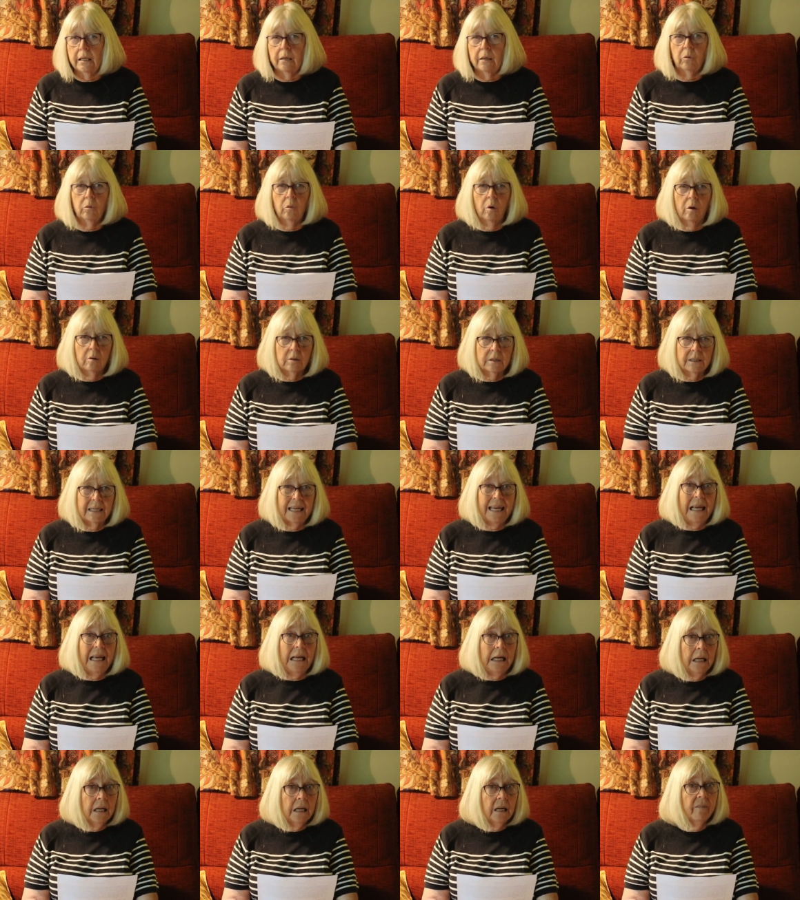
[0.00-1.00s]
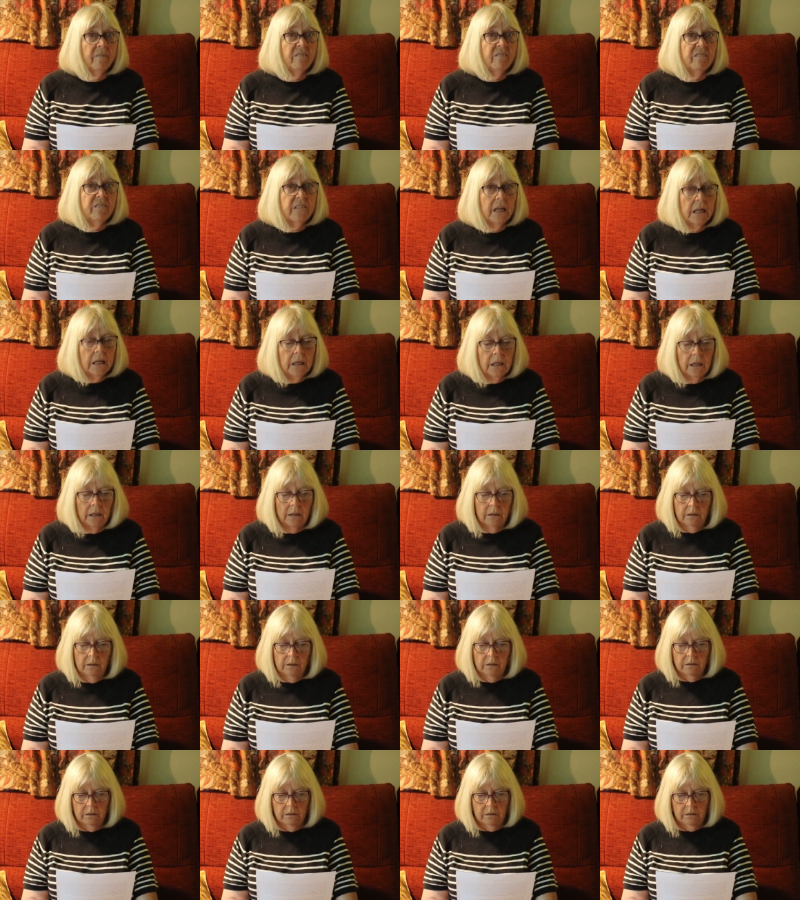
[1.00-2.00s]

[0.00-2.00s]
It was inconvenient.